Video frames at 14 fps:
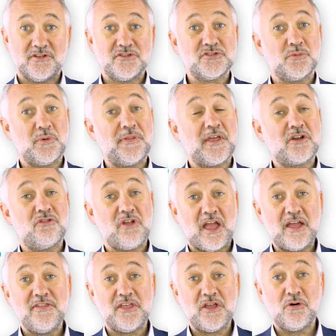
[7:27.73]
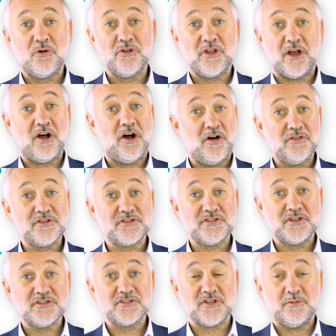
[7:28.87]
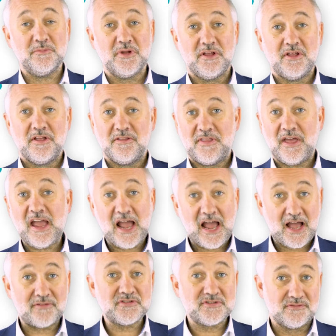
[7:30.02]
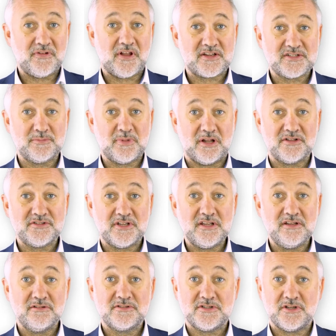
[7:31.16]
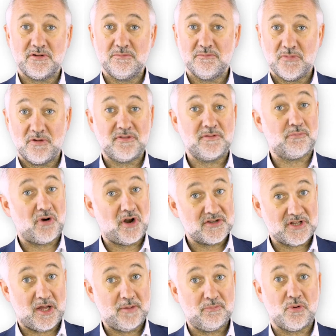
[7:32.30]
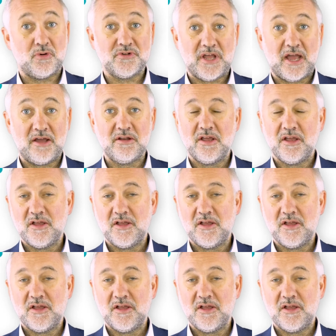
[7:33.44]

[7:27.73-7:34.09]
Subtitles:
So when they create the order on the system, they have some flexibility to move the price up or down,